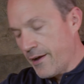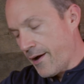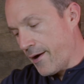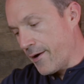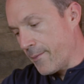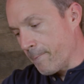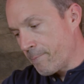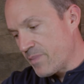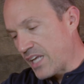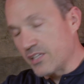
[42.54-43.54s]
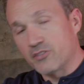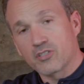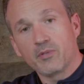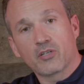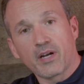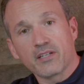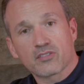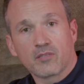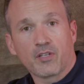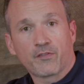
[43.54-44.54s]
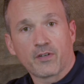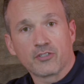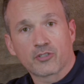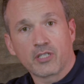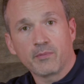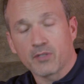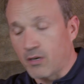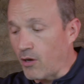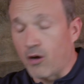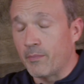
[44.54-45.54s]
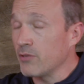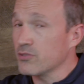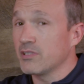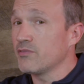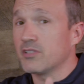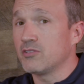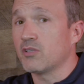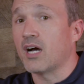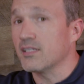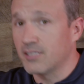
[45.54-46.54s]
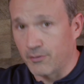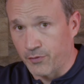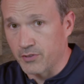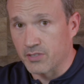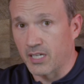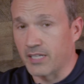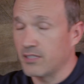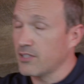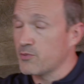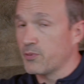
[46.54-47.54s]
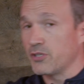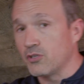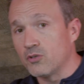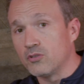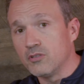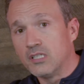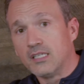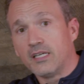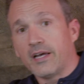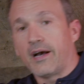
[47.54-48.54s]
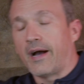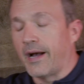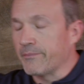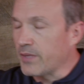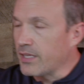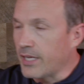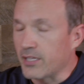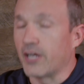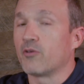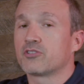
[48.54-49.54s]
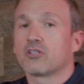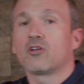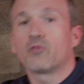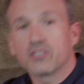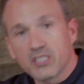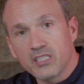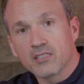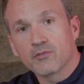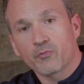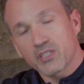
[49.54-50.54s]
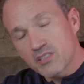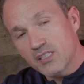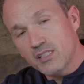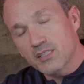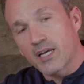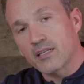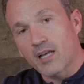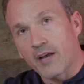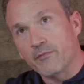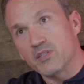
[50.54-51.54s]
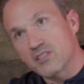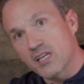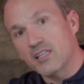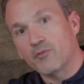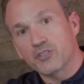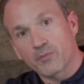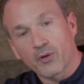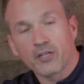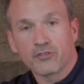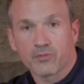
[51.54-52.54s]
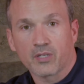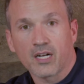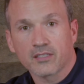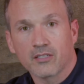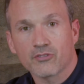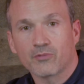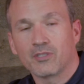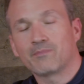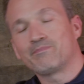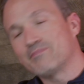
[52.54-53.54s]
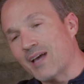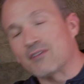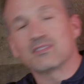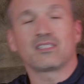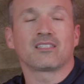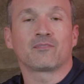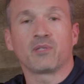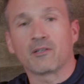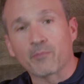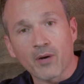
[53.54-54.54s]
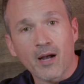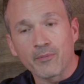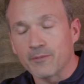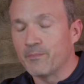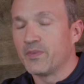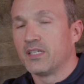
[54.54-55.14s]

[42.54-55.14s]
I think it's going to be great. It's going to be a fun treat. I'm also even going to do a cocktail for you today. I think that's pretty cool. I know it's a lower tier whiskey that I've been saying that we should probably do some cocktails with. I don't see it as being a problem.